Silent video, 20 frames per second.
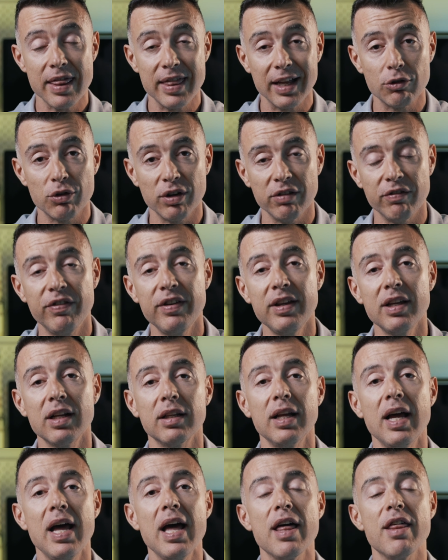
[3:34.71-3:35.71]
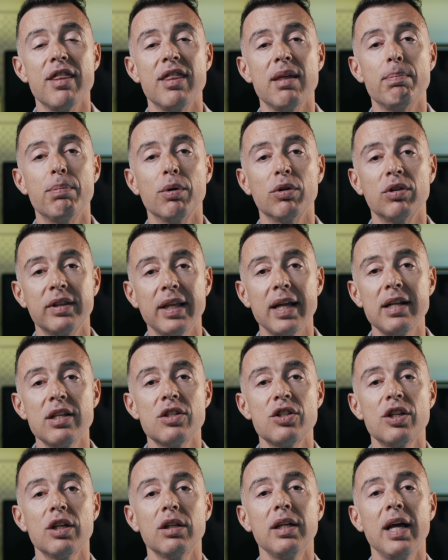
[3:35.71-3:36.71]
that reveal the
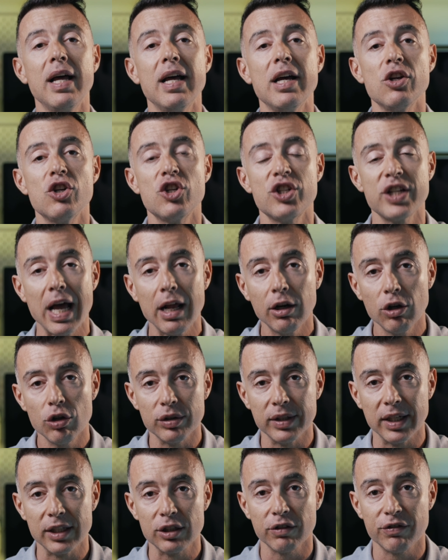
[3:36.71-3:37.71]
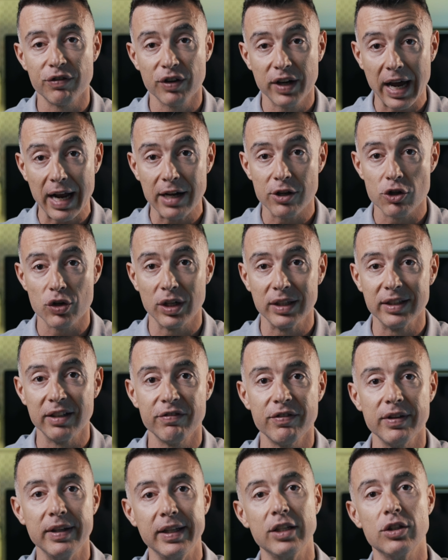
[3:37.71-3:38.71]
potential shallowness of cultural
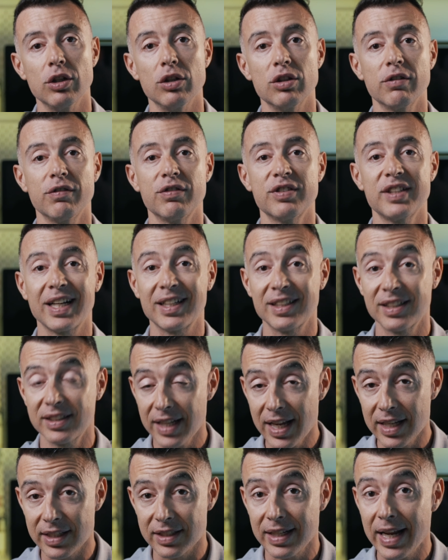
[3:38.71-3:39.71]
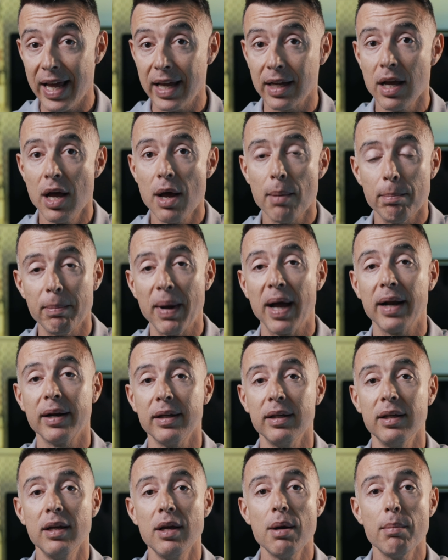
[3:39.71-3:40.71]
definitions of success like
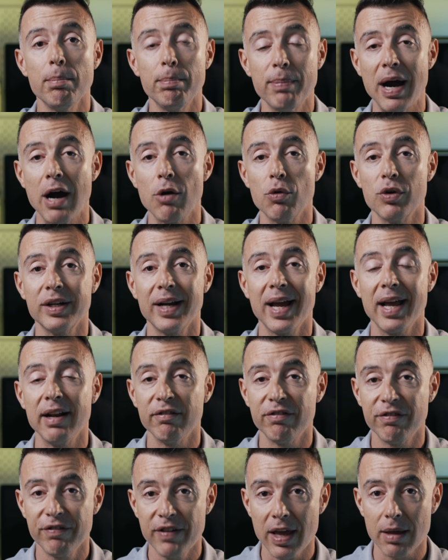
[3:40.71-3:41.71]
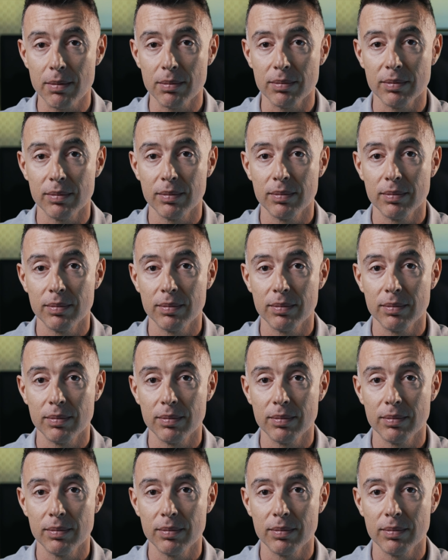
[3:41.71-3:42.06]
money, power and fame.